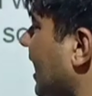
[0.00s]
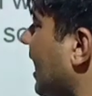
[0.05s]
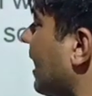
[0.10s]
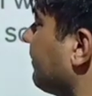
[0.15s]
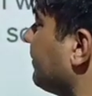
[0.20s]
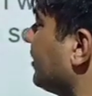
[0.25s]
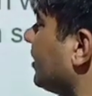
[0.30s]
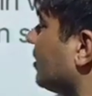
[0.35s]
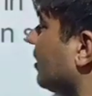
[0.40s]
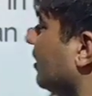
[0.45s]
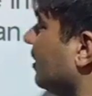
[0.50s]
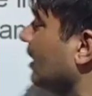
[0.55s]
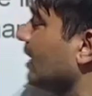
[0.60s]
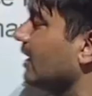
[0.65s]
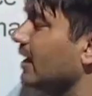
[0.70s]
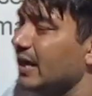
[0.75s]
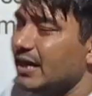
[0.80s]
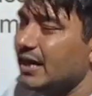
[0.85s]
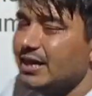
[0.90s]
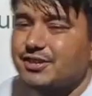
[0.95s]
chemical.
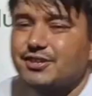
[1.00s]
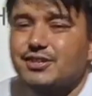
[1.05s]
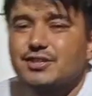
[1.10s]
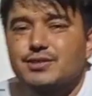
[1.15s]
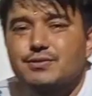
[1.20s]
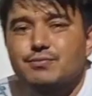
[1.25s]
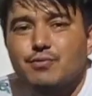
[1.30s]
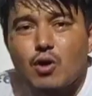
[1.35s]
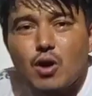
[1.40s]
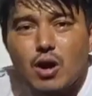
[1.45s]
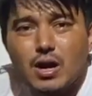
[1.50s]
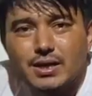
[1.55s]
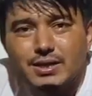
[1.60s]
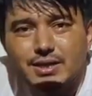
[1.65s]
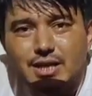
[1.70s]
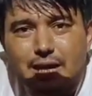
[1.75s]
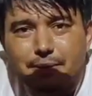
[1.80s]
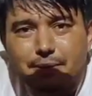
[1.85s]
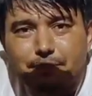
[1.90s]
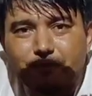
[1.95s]
It is
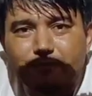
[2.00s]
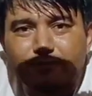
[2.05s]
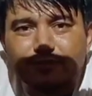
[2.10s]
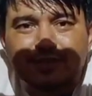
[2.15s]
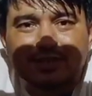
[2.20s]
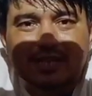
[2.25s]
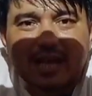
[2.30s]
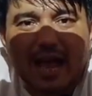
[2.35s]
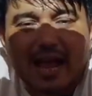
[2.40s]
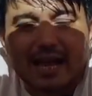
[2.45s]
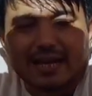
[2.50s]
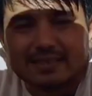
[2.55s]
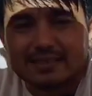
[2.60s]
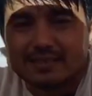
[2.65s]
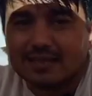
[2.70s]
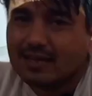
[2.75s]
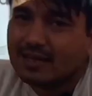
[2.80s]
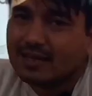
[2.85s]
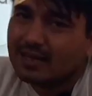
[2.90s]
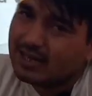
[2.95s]
what type of a science?
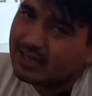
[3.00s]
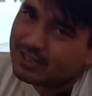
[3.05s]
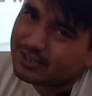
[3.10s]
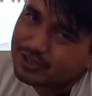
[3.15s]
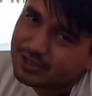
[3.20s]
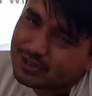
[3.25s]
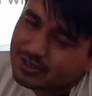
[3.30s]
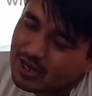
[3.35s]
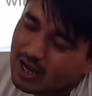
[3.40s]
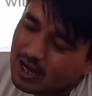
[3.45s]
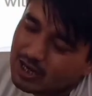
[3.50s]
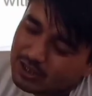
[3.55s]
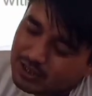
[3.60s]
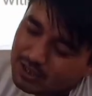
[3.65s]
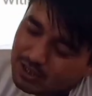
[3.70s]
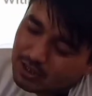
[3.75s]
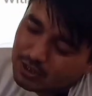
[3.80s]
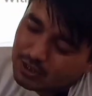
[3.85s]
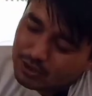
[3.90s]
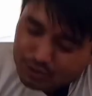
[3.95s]
It is
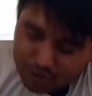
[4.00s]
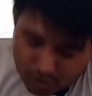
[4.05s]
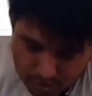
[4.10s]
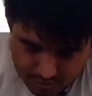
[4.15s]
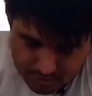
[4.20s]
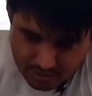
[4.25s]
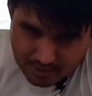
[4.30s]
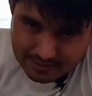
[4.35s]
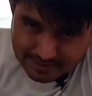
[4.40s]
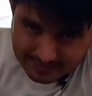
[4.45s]
a social